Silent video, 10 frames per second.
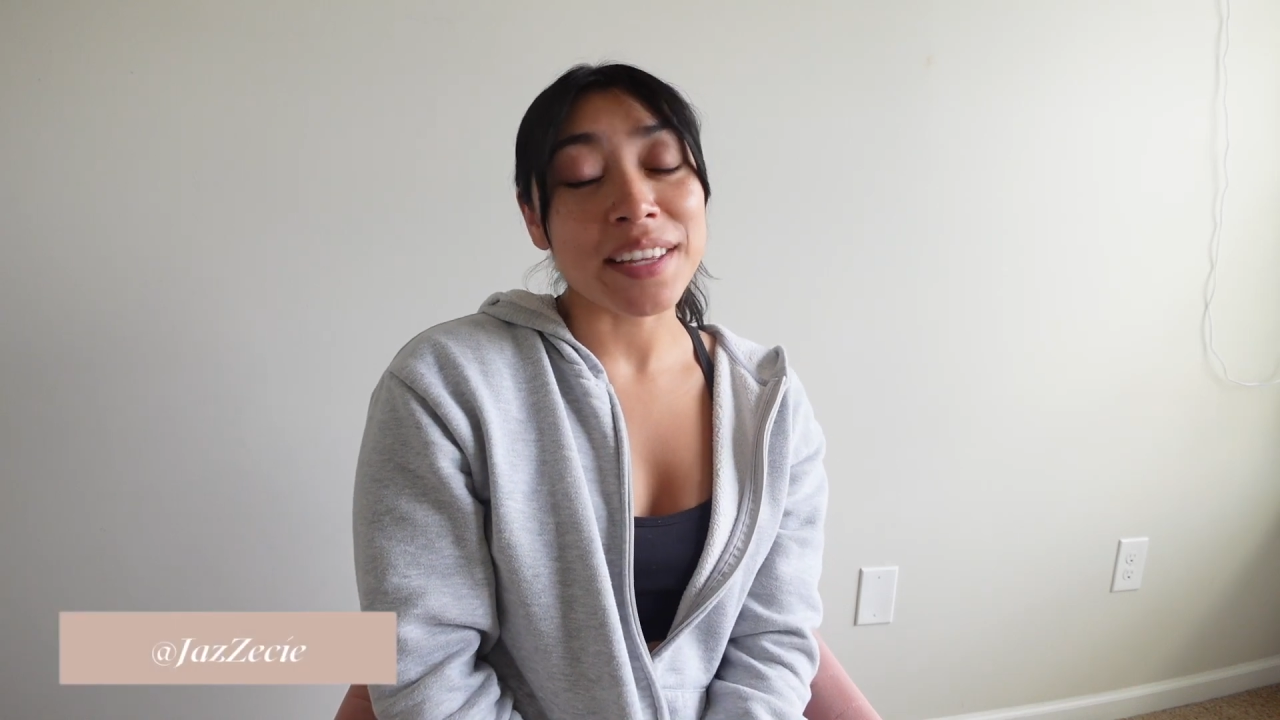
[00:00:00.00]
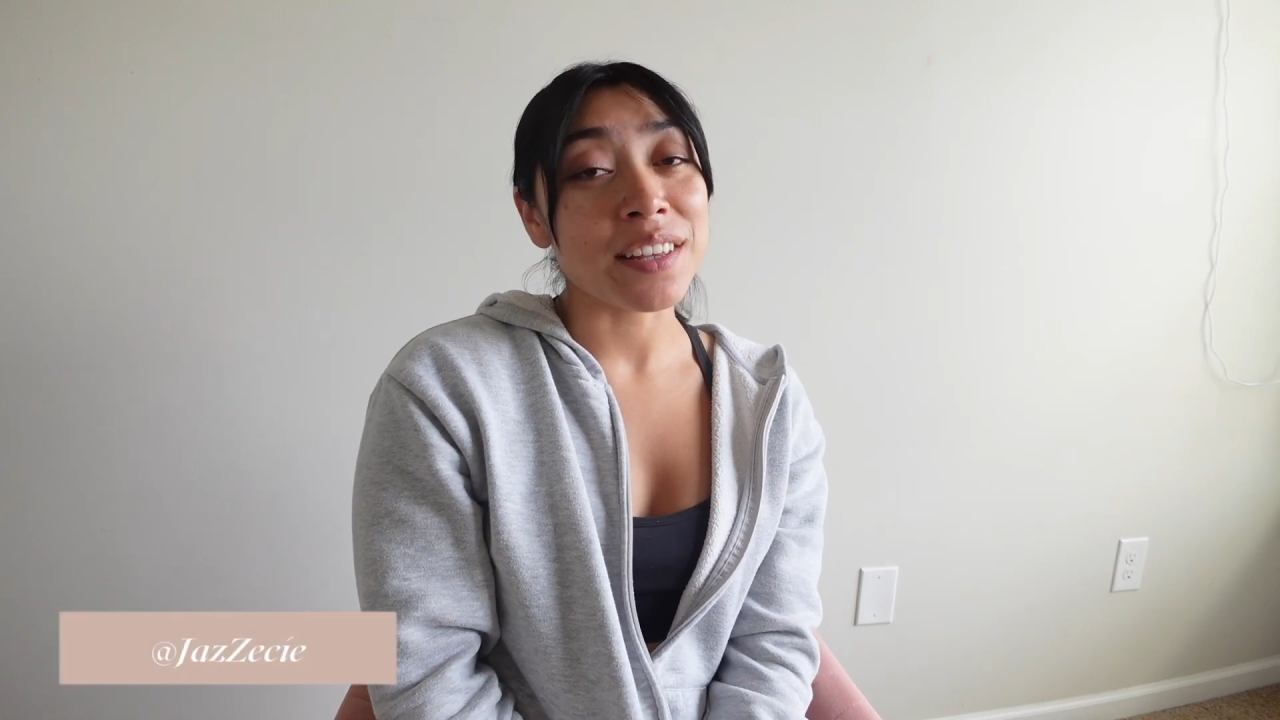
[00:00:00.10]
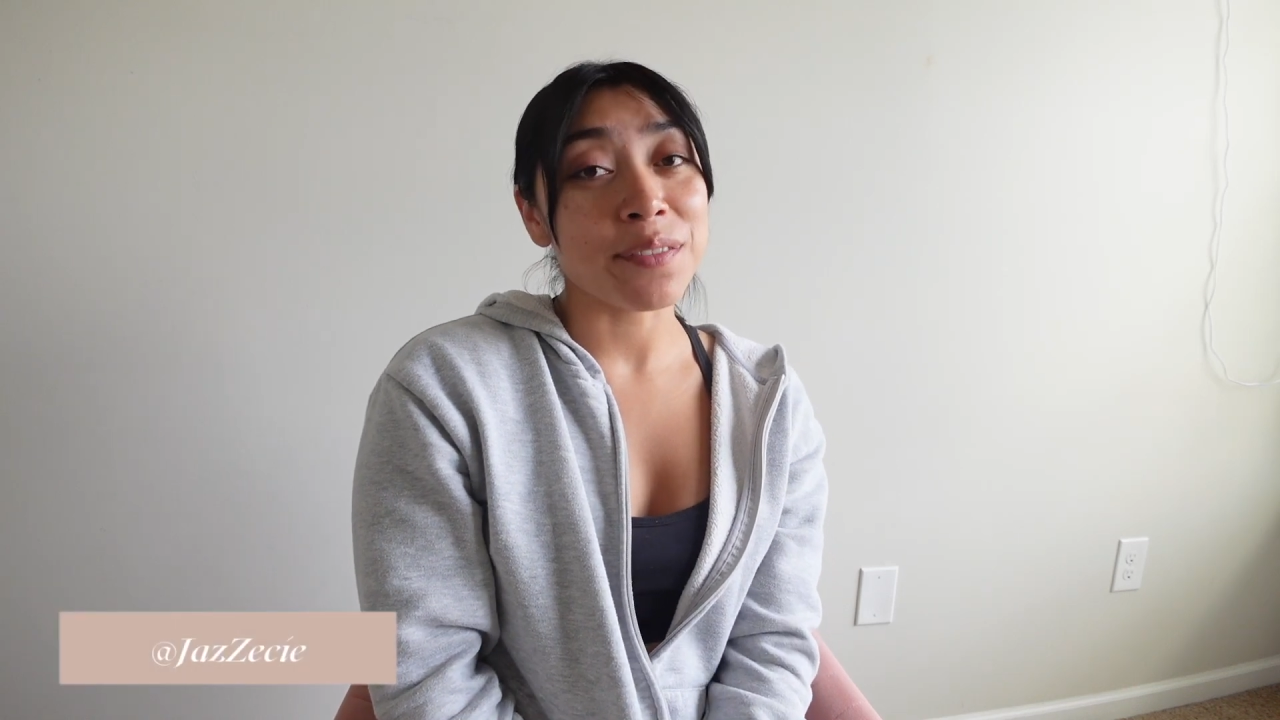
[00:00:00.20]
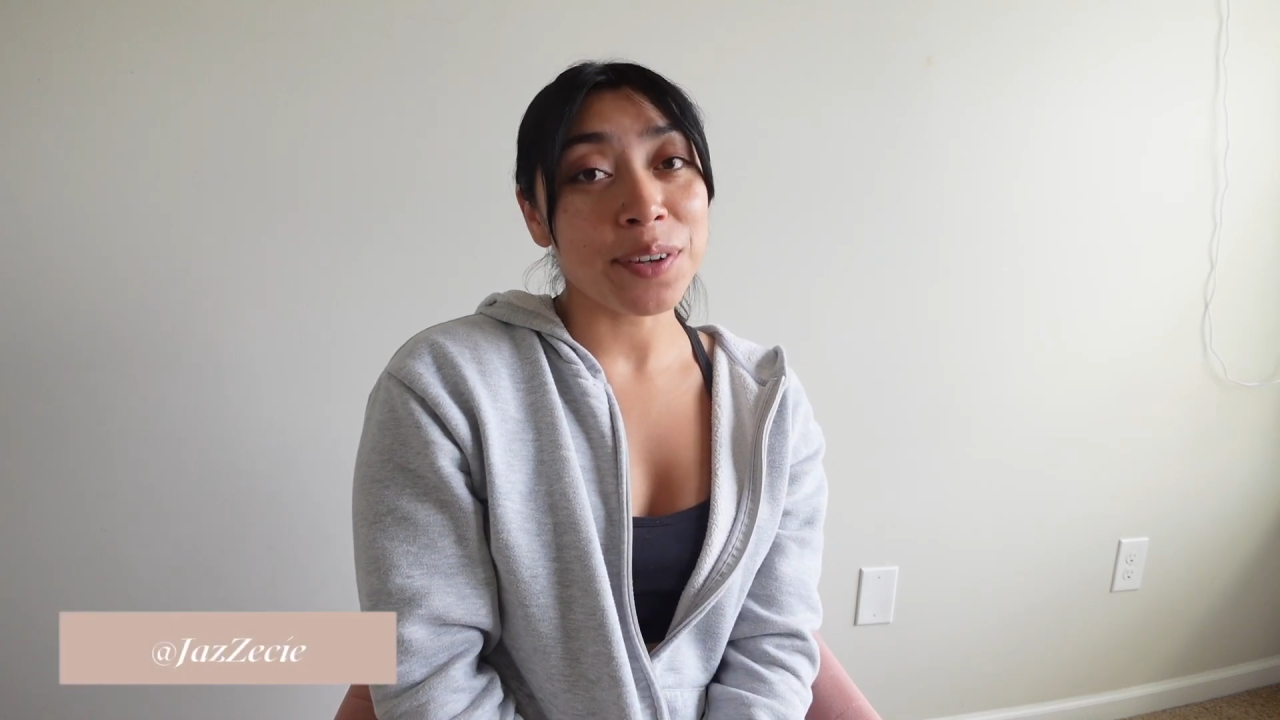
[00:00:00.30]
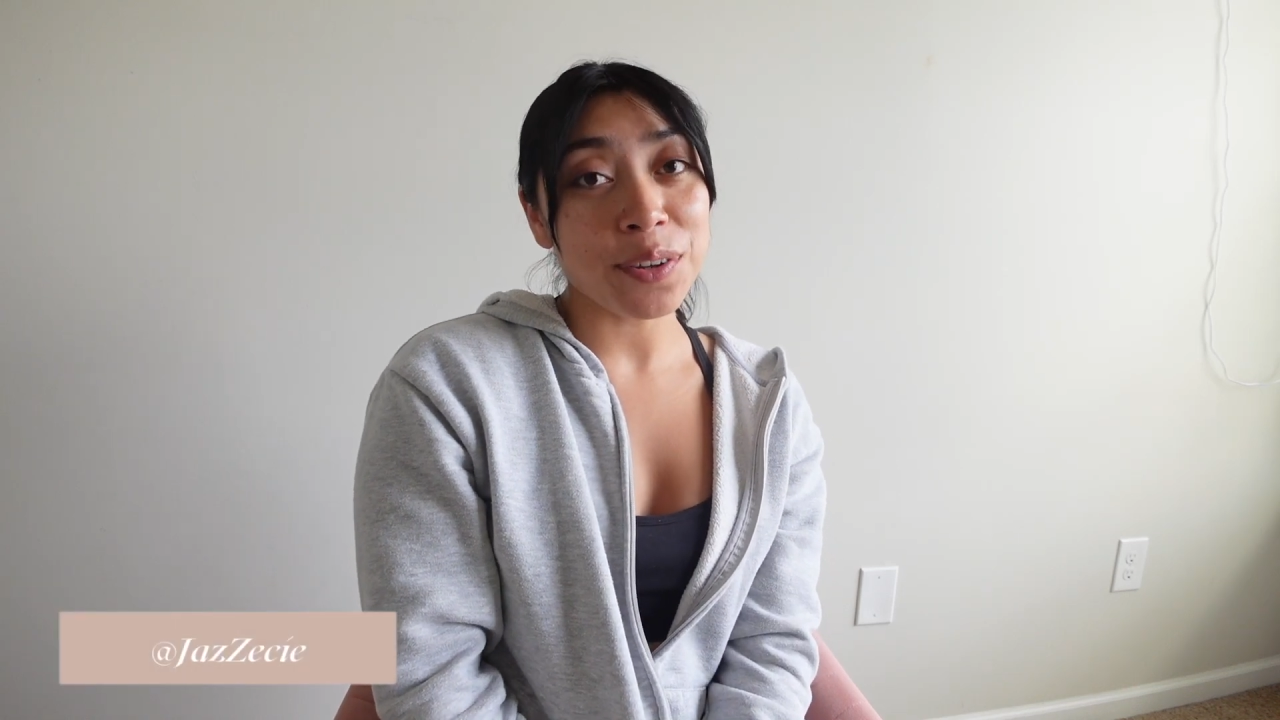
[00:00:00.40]

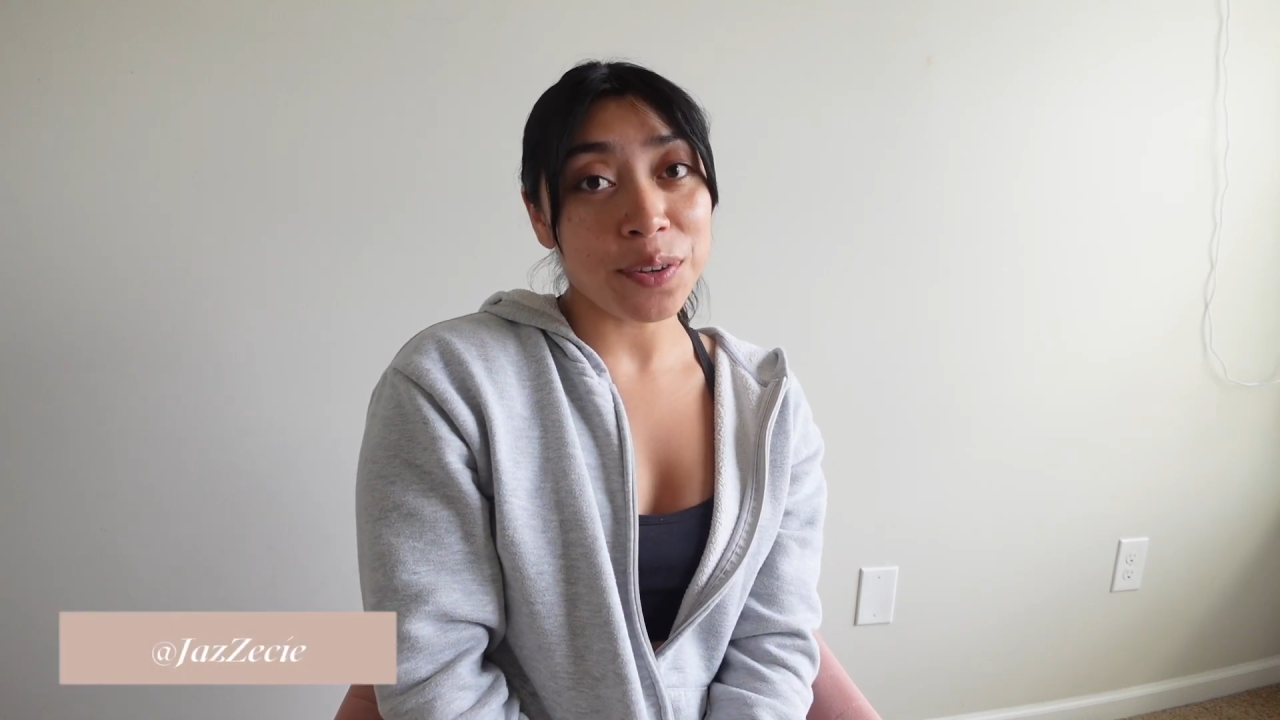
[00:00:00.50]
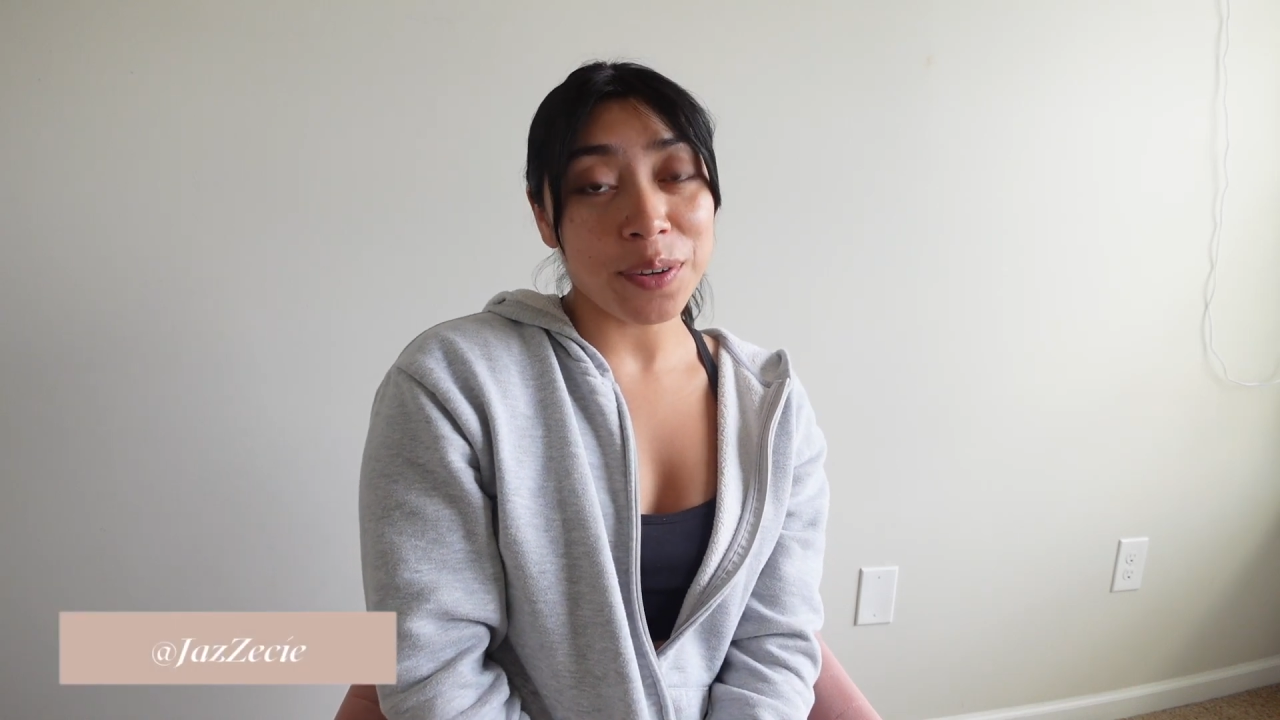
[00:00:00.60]
and if you're new